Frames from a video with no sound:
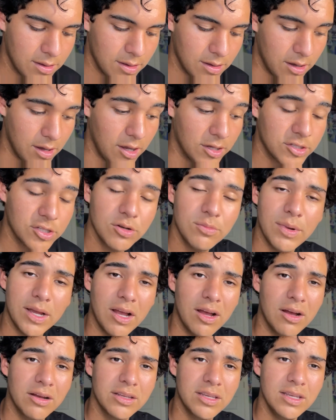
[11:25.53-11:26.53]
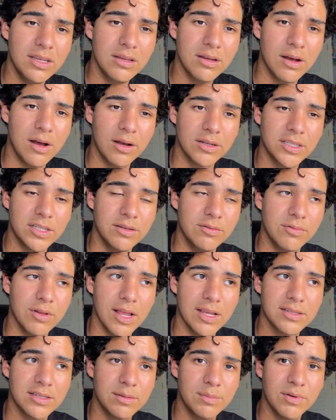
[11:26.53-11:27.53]
Also, my Anki, actually, the
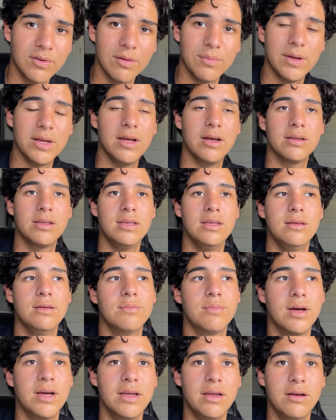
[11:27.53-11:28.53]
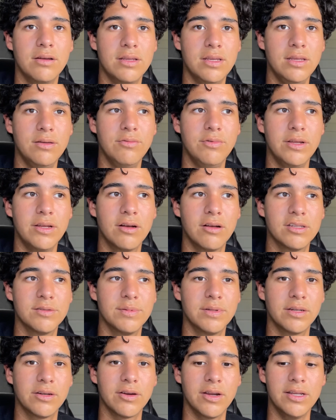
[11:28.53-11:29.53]
last thing on my Anki recall has
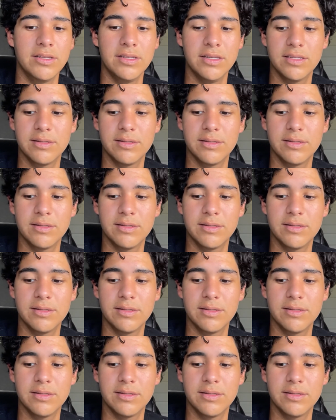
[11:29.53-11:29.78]
been crazy.